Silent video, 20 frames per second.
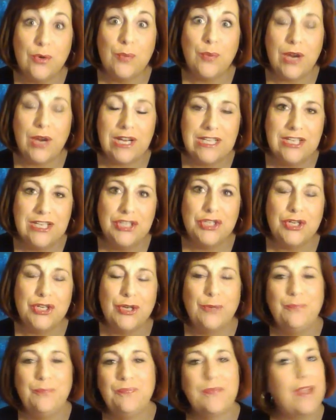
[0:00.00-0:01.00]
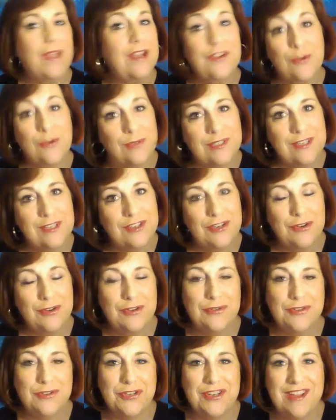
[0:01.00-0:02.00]
practitioner, I don't see a
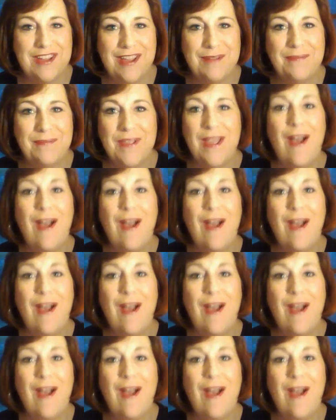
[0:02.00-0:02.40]
geriatrician yet,